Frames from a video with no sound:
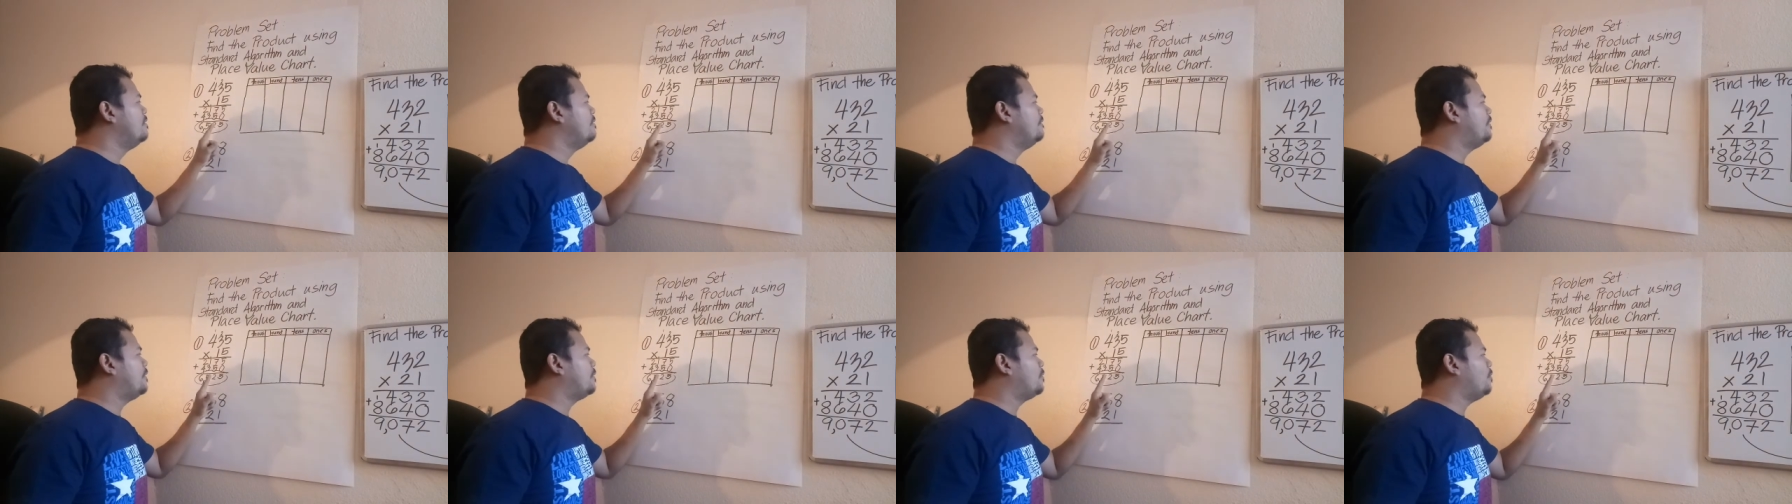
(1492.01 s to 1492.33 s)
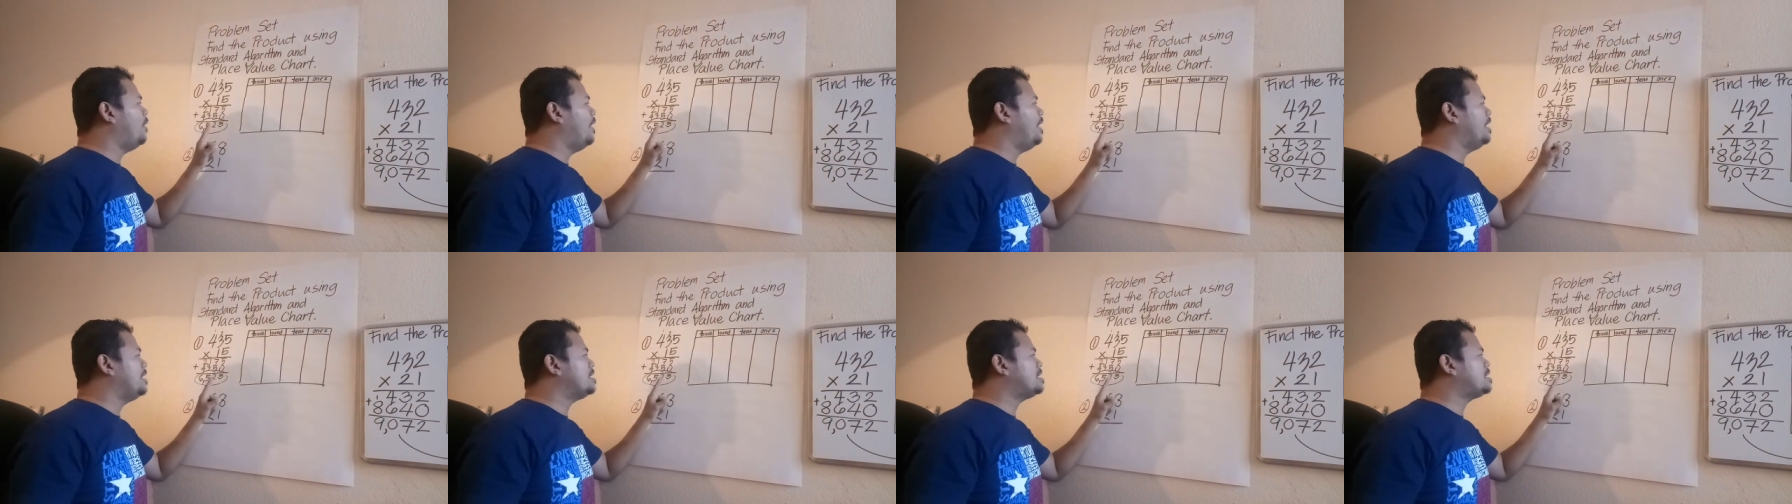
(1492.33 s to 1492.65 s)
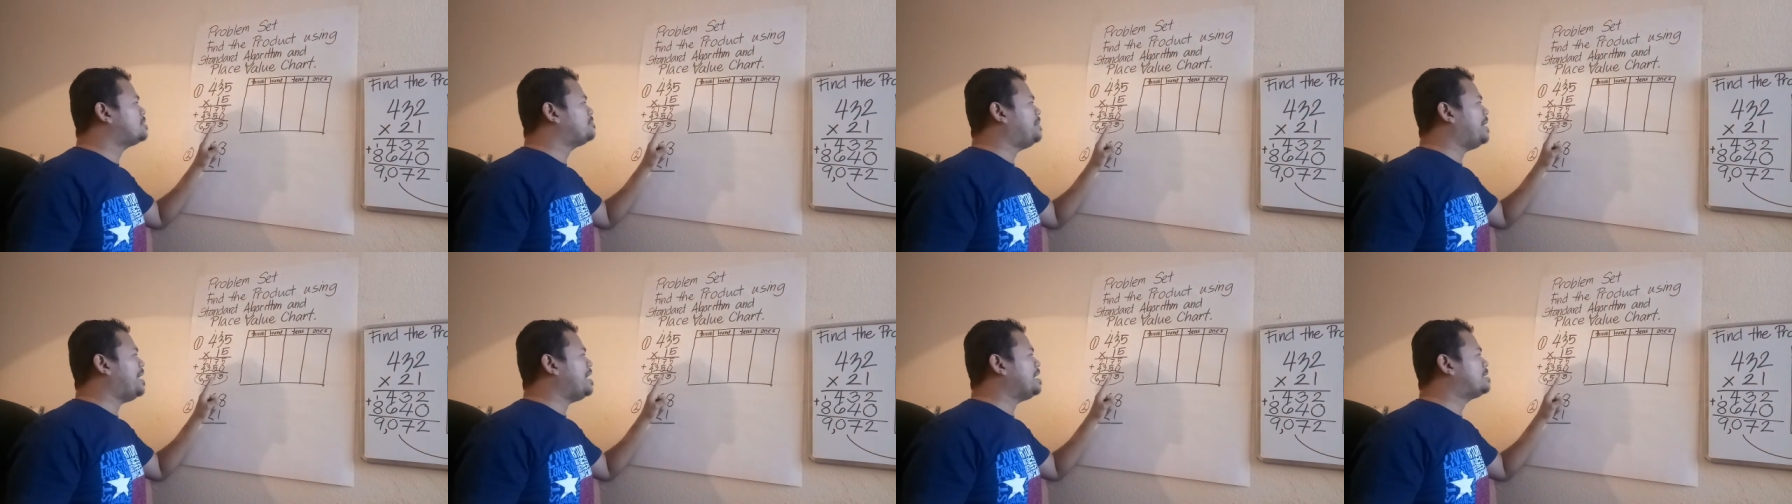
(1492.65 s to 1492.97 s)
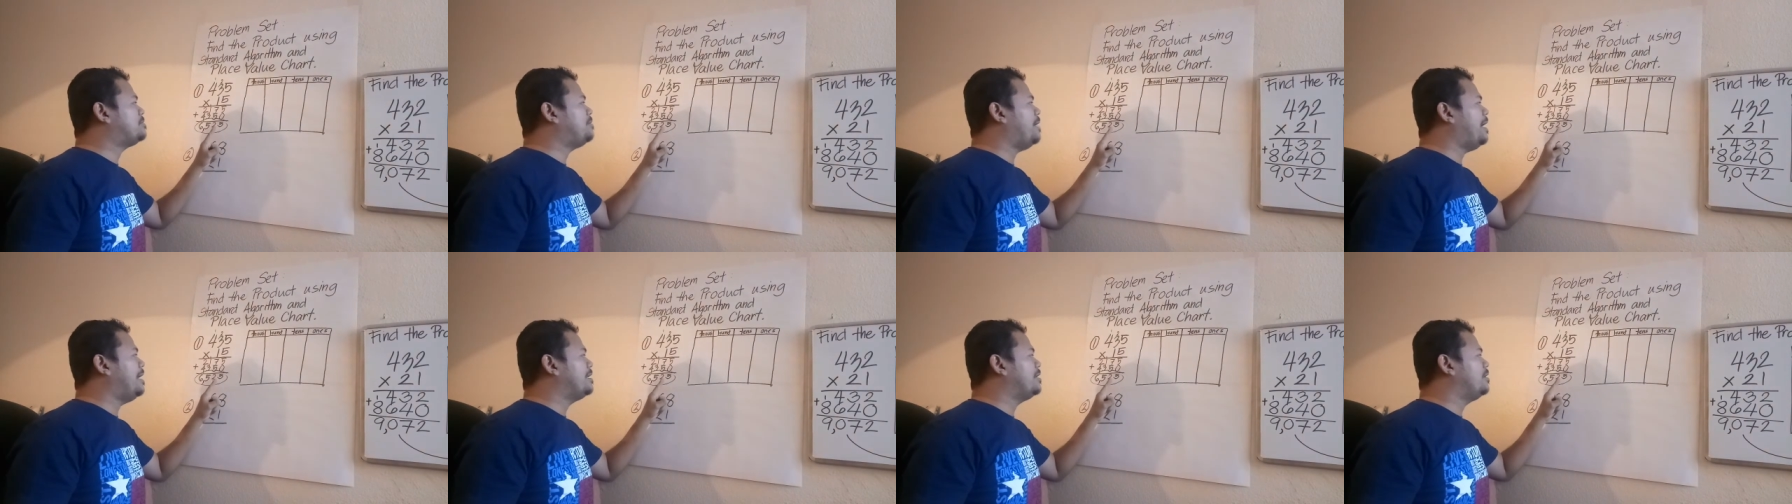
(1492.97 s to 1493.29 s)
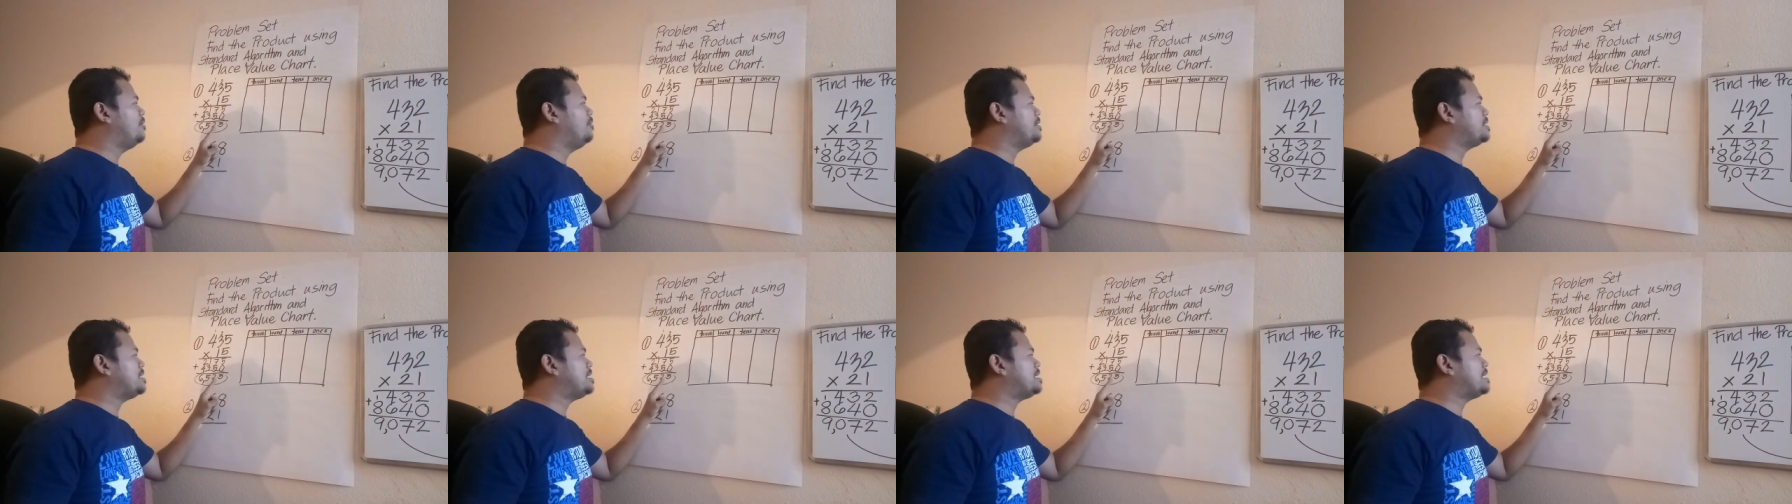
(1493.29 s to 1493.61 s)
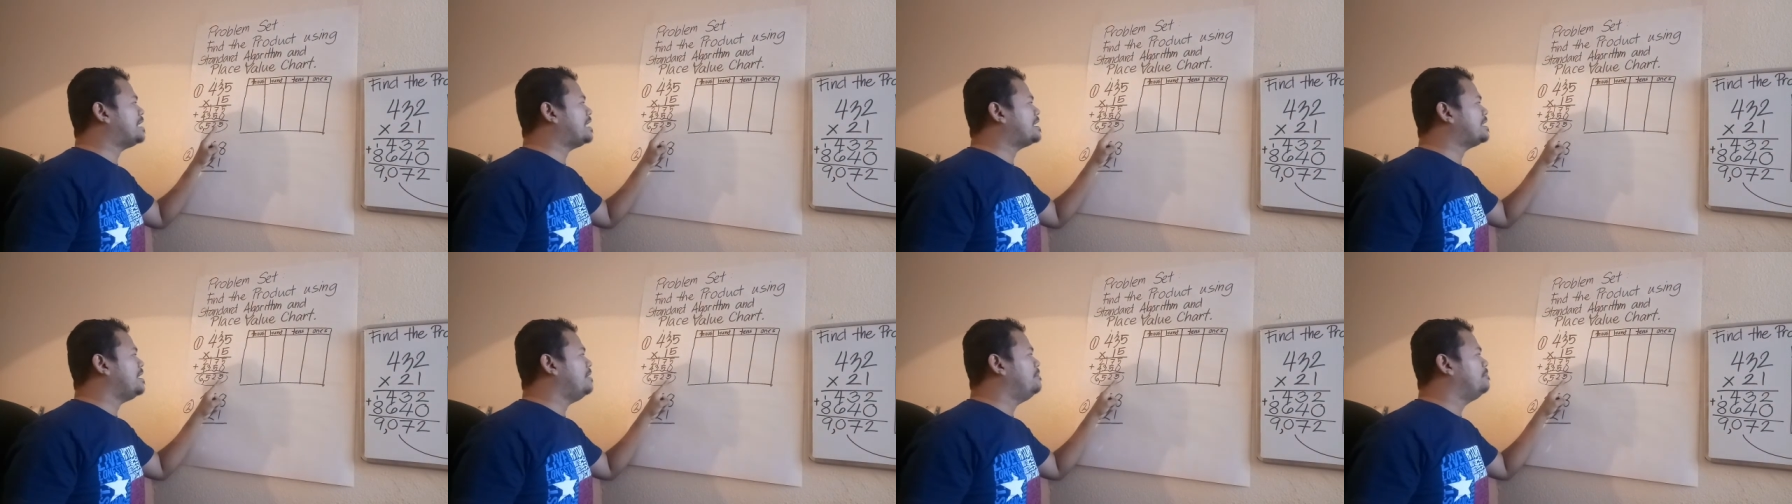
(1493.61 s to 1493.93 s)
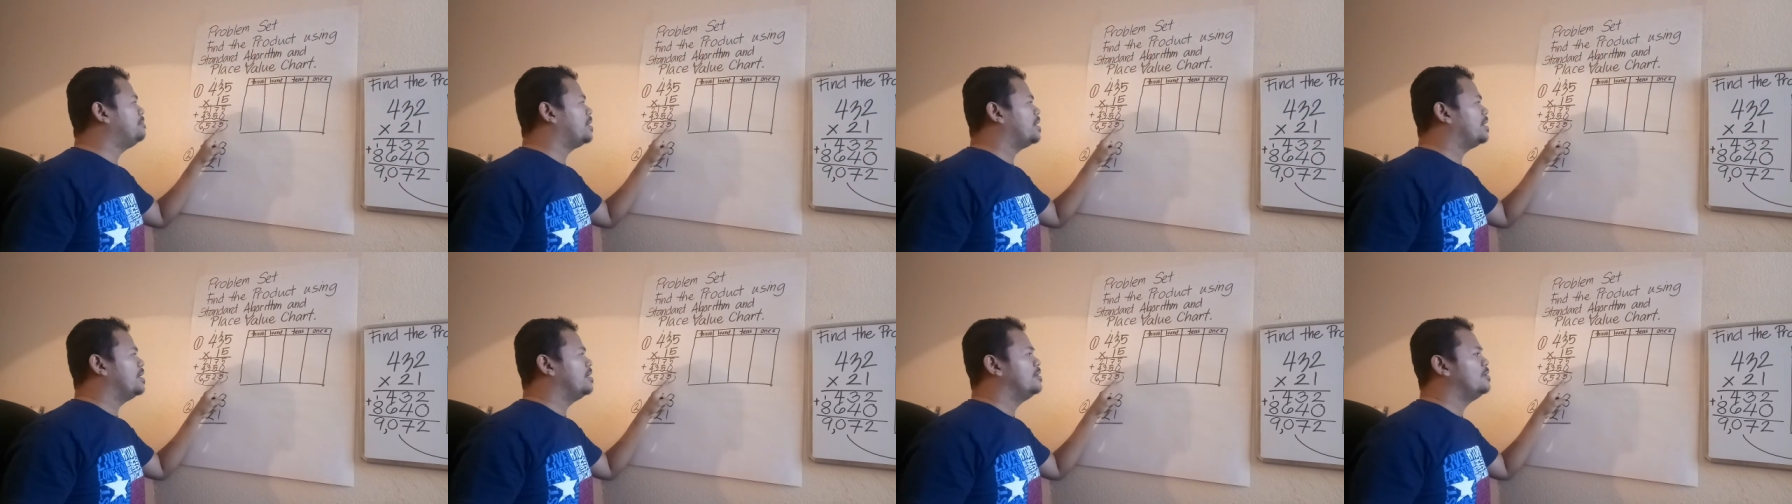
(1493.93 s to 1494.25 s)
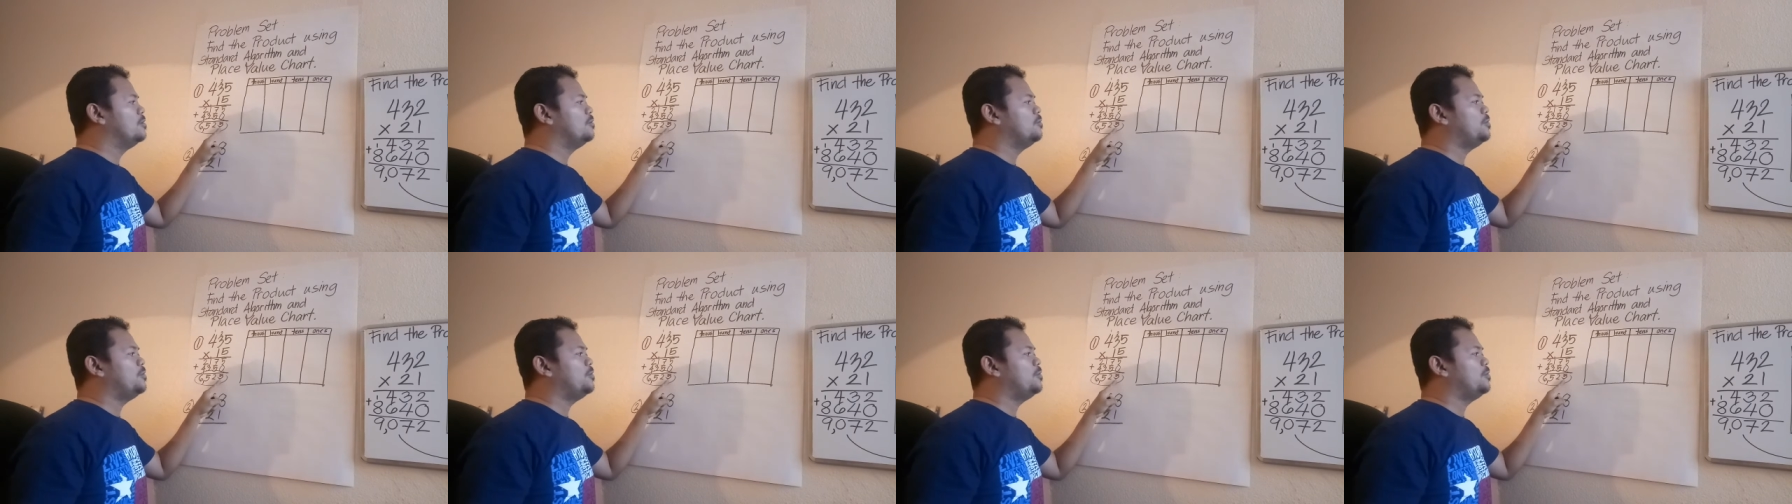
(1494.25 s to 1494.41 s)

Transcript: For ones place value, what is that number?